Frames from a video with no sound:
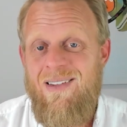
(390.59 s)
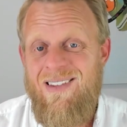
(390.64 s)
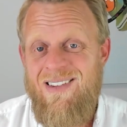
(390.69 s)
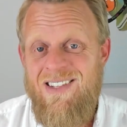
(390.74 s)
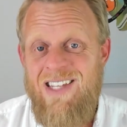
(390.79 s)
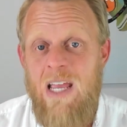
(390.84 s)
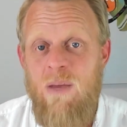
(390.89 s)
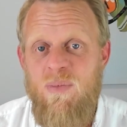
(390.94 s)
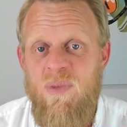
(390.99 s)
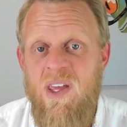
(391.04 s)

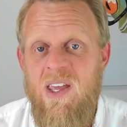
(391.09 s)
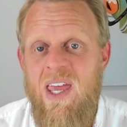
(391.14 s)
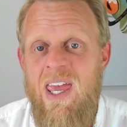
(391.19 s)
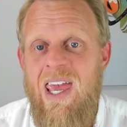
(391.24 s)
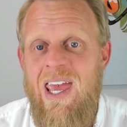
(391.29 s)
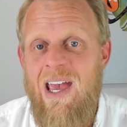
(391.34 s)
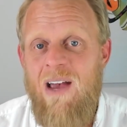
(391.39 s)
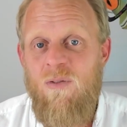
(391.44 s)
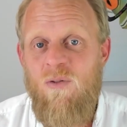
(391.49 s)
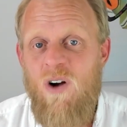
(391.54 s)
Same thing
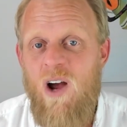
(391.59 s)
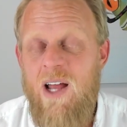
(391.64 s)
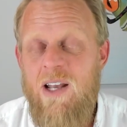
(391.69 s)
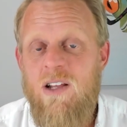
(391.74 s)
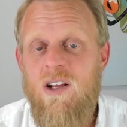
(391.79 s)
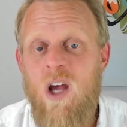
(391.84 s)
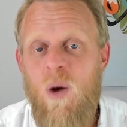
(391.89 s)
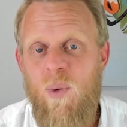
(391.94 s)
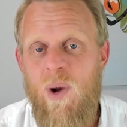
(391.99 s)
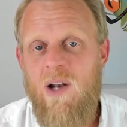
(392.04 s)
here,
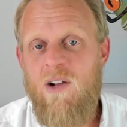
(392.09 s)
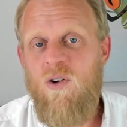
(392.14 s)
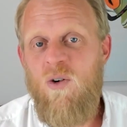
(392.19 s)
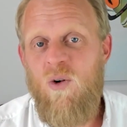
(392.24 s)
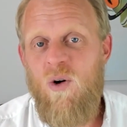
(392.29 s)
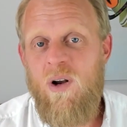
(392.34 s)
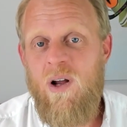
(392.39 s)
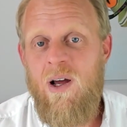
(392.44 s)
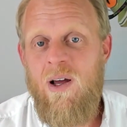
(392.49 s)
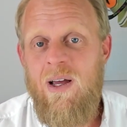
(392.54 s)
right? Come around a
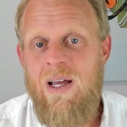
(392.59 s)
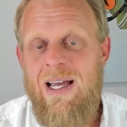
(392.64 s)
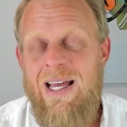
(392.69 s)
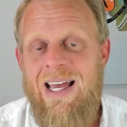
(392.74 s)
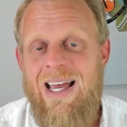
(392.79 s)
corner